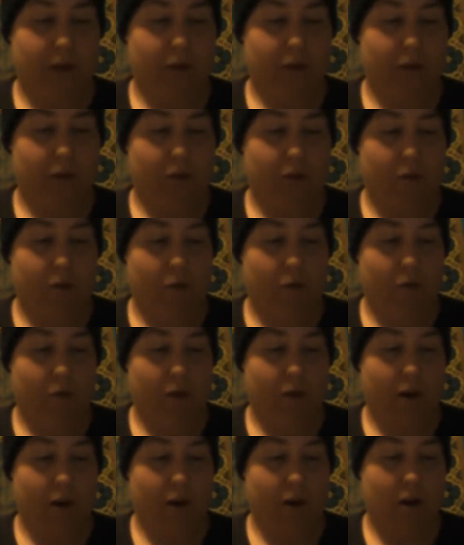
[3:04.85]

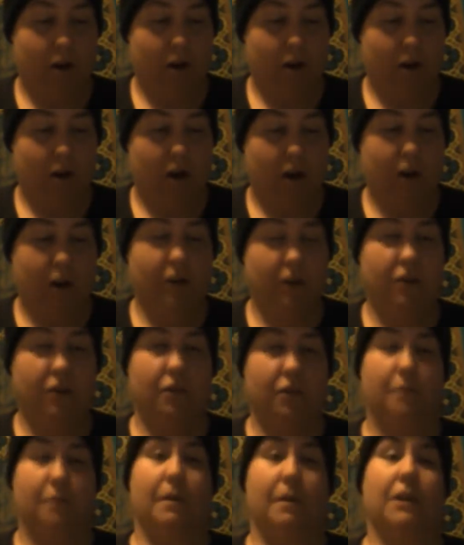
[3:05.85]
so
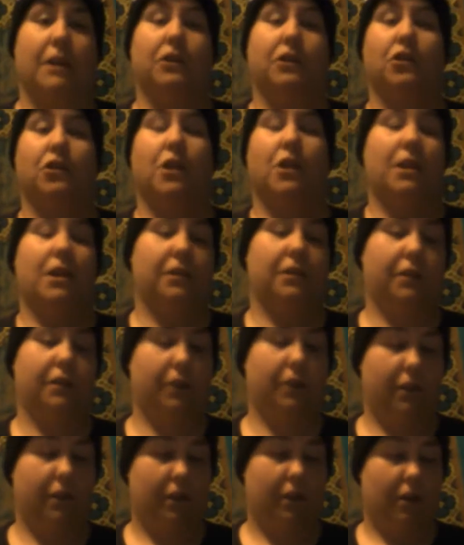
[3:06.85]
under my
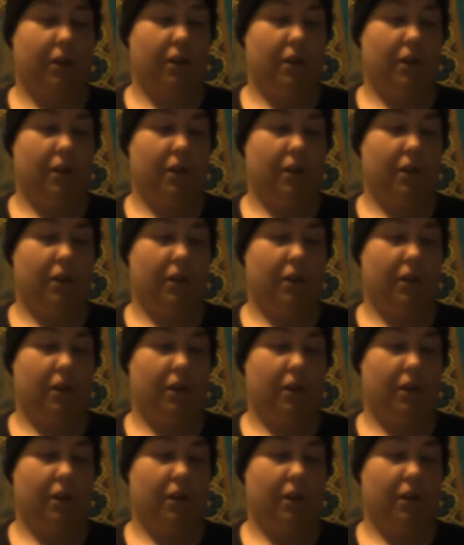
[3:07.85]
chest,